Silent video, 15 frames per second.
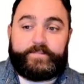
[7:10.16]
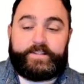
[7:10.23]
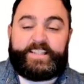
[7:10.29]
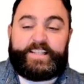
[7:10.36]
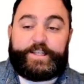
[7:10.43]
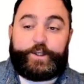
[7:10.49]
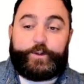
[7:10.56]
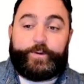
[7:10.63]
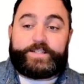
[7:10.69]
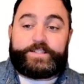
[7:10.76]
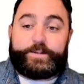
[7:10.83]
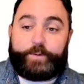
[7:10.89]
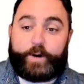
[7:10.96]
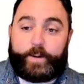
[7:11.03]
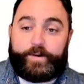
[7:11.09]
The U.S.
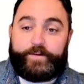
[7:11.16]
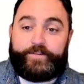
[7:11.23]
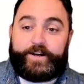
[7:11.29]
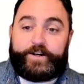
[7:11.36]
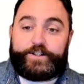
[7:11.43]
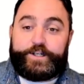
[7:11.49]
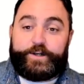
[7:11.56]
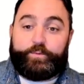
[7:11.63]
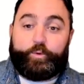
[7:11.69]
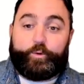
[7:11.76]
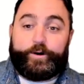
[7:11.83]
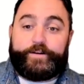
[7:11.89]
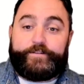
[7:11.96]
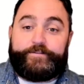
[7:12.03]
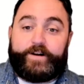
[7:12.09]
Department of Energy
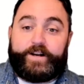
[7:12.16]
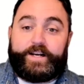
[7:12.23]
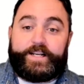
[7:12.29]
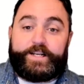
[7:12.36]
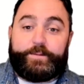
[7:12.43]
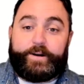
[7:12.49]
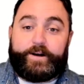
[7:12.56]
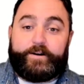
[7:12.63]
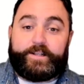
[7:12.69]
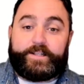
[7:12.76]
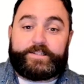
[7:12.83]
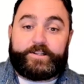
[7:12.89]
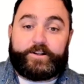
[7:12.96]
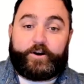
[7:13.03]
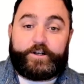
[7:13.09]
awarded funding to
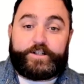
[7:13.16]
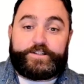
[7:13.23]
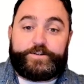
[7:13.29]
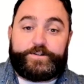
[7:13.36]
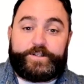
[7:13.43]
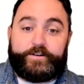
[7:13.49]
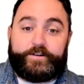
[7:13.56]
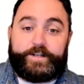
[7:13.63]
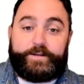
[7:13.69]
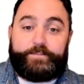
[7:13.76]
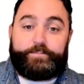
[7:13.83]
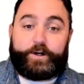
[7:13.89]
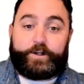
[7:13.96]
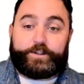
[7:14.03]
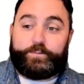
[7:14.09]
Maryland's largest utility,
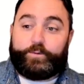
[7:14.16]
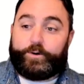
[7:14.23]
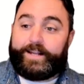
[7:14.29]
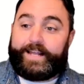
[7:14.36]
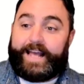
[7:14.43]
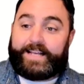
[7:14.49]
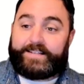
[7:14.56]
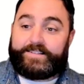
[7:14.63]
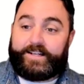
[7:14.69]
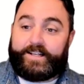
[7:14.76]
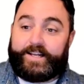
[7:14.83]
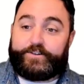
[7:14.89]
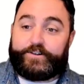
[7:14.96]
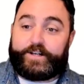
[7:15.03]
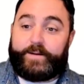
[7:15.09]
Baltimore Gas and
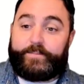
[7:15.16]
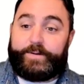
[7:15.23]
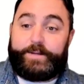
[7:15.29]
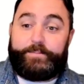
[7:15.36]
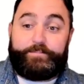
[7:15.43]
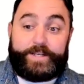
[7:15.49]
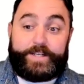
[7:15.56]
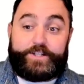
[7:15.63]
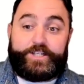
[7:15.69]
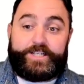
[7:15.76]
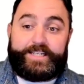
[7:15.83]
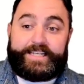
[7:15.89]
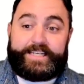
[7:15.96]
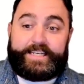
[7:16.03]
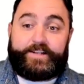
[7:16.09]
Electric Company,
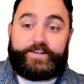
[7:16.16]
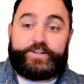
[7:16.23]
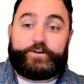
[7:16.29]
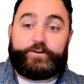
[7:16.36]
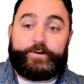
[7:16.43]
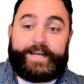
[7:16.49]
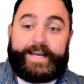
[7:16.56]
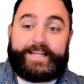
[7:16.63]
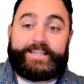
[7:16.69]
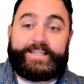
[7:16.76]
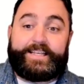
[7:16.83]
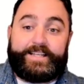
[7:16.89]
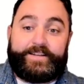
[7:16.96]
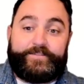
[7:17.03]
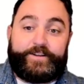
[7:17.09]
BGE, to create
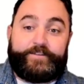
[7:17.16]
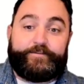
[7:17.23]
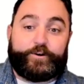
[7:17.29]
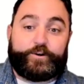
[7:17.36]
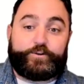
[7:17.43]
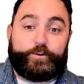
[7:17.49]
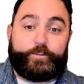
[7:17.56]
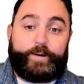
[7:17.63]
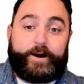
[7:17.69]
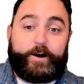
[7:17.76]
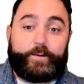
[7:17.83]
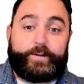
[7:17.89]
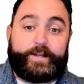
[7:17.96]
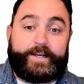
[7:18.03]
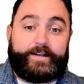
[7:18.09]
the EV virtual
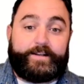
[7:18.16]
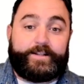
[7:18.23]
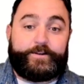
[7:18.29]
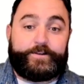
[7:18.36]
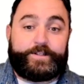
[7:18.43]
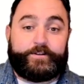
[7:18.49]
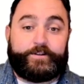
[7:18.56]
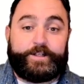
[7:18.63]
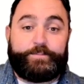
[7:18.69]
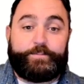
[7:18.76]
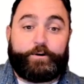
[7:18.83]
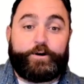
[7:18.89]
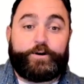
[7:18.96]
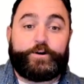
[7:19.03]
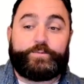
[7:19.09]
power plant. The utility
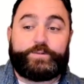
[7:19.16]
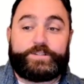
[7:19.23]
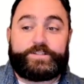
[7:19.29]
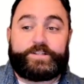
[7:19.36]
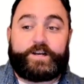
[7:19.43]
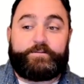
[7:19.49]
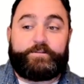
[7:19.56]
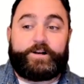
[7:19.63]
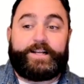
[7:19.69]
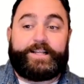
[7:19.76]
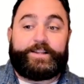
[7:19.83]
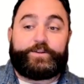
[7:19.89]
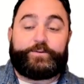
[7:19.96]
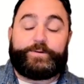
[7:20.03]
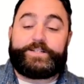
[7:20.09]
partnered with Sunrun
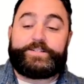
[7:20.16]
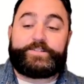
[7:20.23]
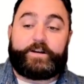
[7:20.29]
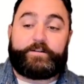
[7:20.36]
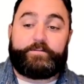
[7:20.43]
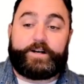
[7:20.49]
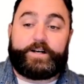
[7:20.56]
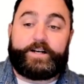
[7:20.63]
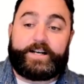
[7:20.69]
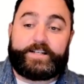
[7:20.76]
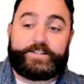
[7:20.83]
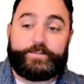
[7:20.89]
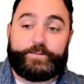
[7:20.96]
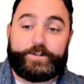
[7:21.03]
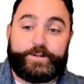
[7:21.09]
and three Sunrun
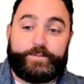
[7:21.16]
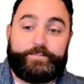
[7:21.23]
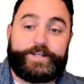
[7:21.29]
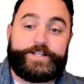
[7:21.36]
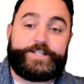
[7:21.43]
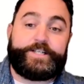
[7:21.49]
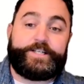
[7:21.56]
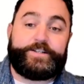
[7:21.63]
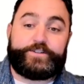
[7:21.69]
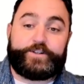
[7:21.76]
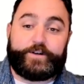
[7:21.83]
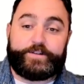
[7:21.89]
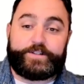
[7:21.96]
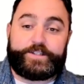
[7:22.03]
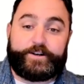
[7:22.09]
customers in BGE
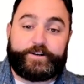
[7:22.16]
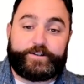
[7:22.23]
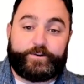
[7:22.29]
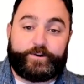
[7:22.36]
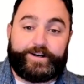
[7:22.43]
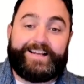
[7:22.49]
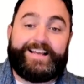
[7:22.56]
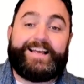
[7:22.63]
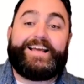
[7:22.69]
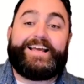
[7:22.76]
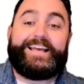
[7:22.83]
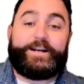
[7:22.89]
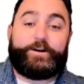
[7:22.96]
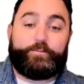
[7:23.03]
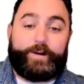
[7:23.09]
service territory
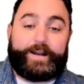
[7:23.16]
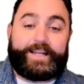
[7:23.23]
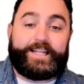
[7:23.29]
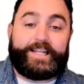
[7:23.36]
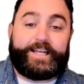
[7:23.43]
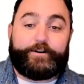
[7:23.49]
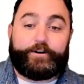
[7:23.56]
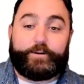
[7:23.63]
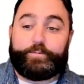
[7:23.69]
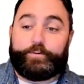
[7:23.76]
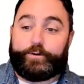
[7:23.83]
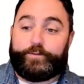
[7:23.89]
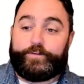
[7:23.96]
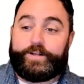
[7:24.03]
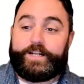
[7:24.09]
in a
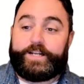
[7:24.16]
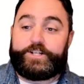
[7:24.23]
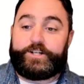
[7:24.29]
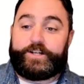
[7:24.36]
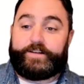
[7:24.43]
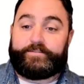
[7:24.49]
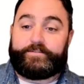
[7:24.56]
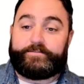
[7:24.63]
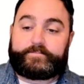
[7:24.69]
regulator-approved initiative.